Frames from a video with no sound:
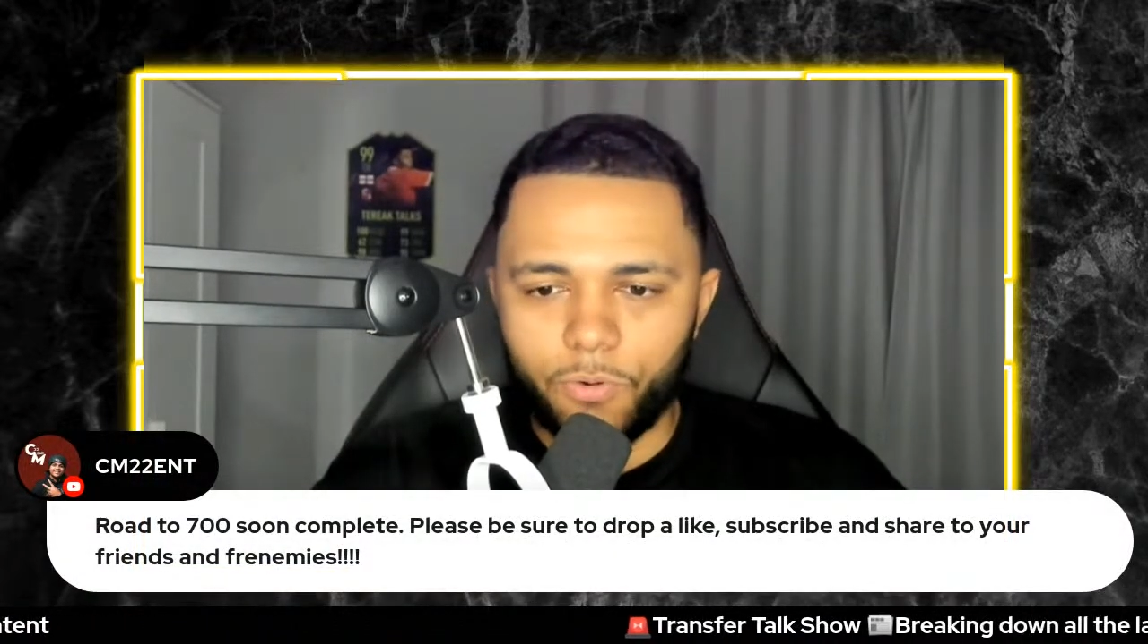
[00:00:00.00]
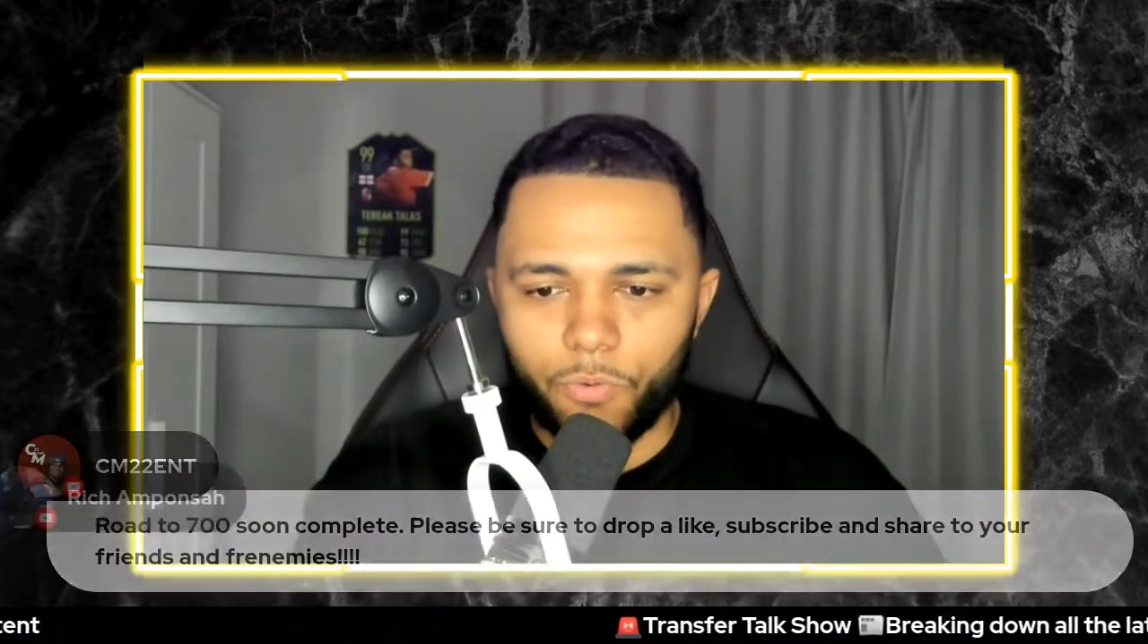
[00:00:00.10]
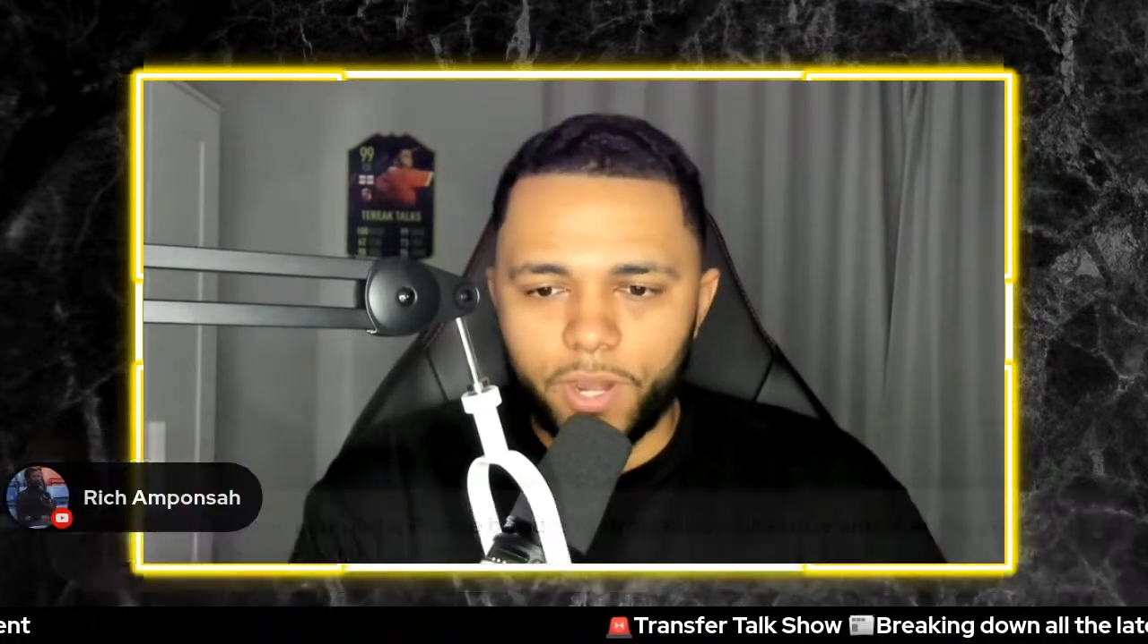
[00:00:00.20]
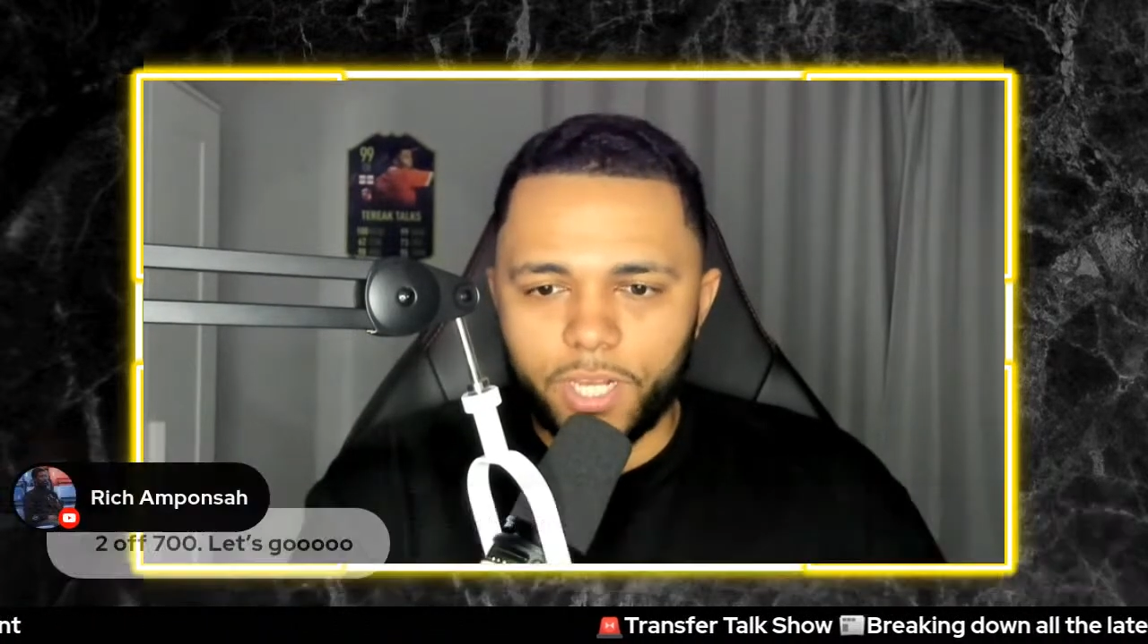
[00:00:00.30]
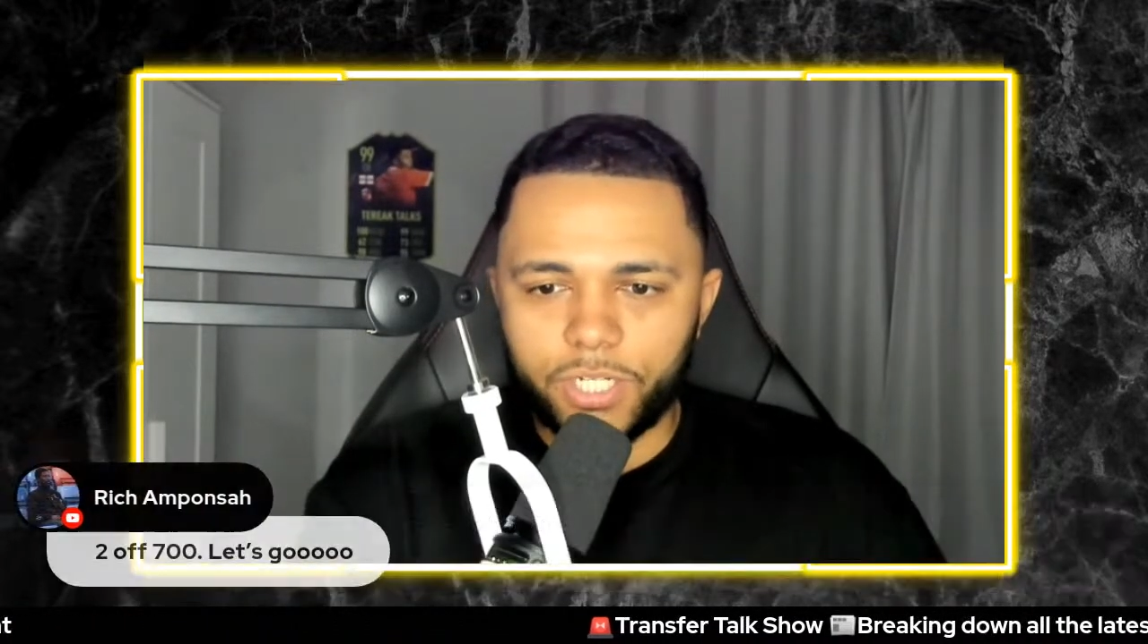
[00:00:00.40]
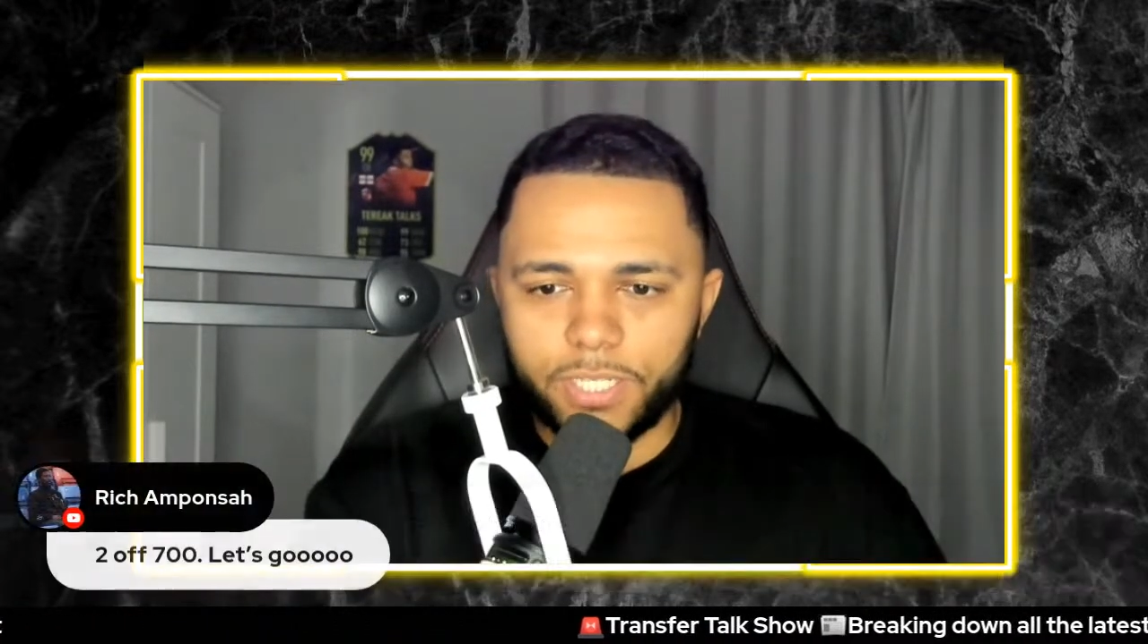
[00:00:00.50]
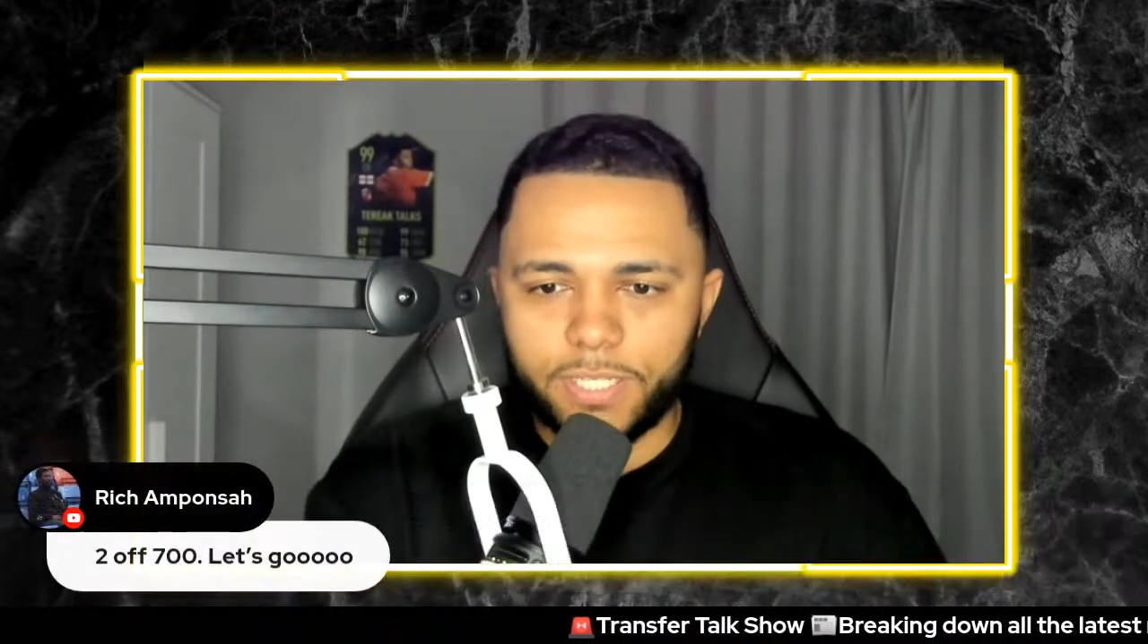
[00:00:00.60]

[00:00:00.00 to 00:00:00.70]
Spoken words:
Rich and